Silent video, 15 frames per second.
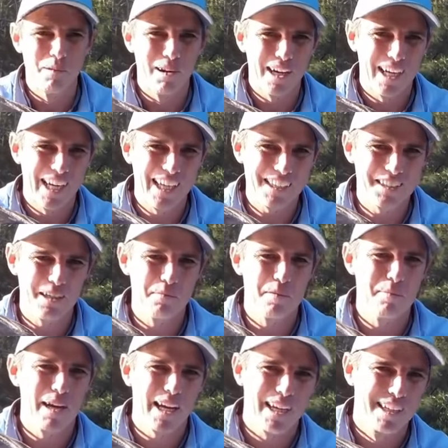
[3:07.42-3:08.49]
bycatch up the
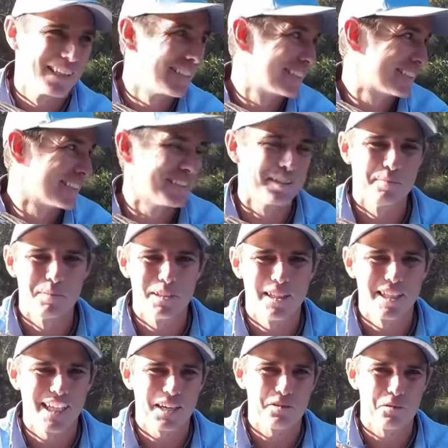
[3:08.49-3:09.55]
back of these systems in
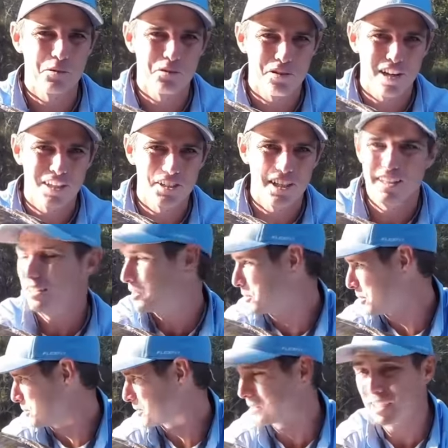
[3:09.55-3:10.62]
the natural structure. This
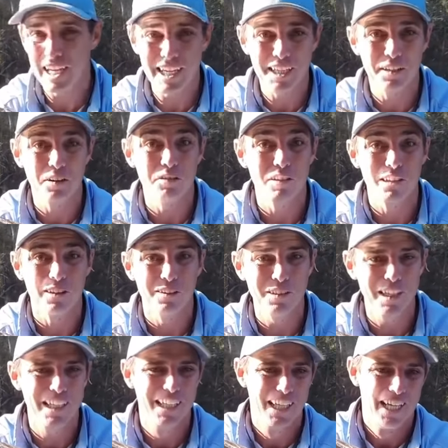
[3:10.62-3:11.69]
one was taken off a
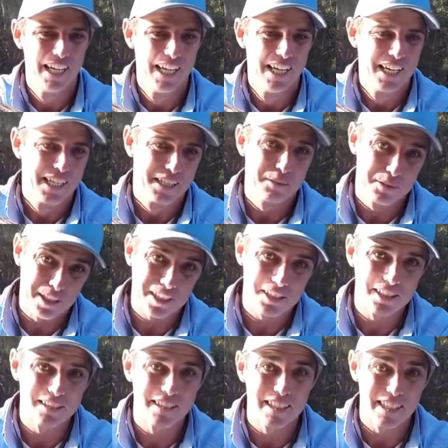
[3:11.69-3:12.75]
log. He was
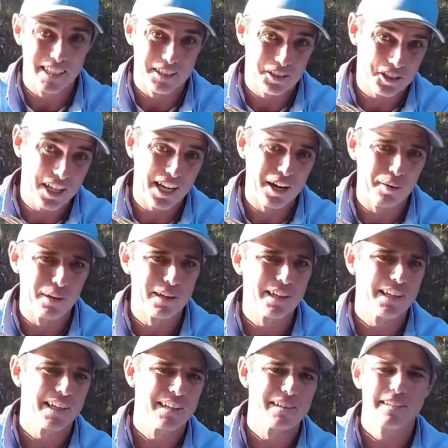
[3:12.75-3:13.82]
actually sitting in the shadow
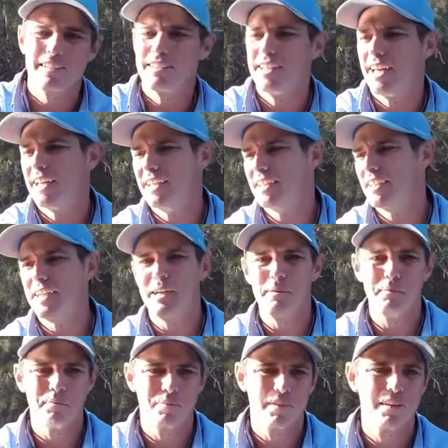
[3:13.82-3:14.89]
underneath it, and
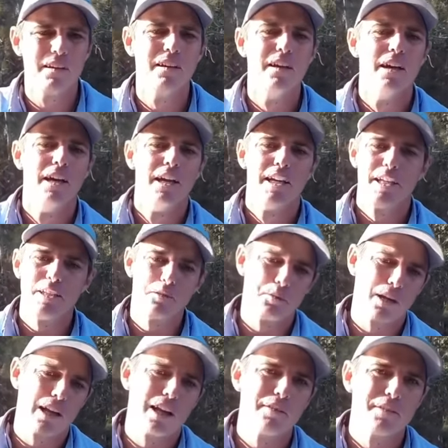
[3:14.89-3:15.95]
he's
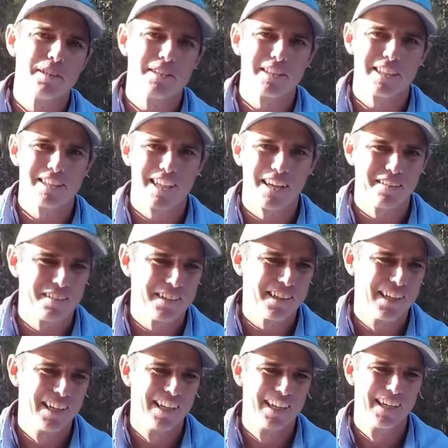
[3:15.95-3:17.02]
well over the
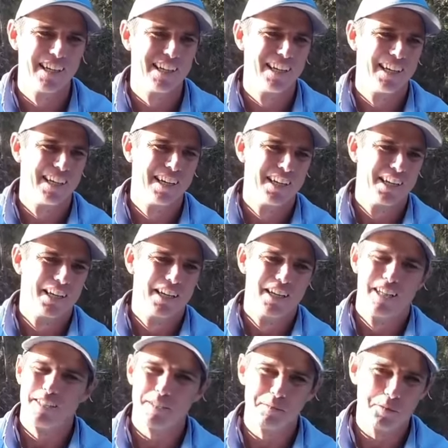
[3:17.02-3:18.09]
600.
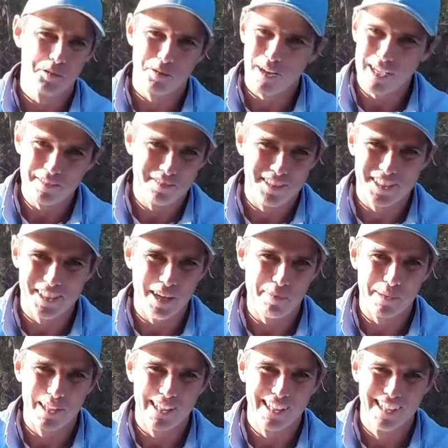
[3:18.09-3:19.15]
Some great fish
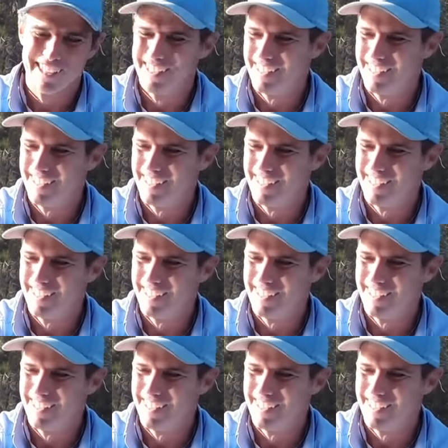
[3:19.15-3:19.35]
up here.